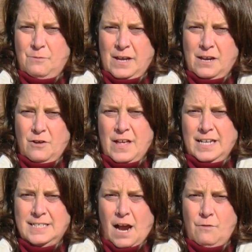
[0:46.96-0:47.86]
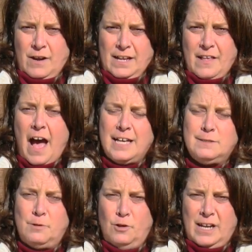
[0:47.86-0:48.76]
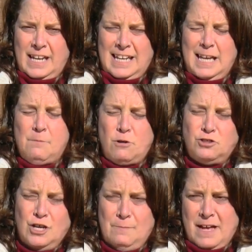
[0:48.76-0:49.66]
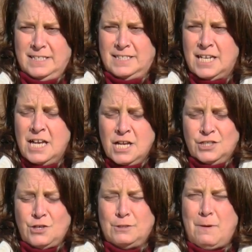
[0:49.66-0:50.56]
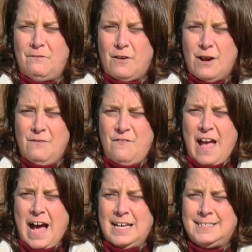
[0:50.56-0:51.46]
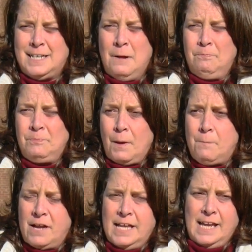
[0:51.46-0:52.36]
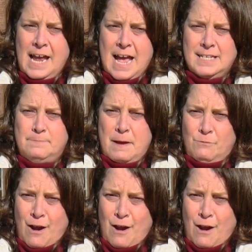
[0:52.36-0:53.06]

we hear that he's already in the hospital getting chemo treatments. Scholes is a longtime family friend and knew she needed to do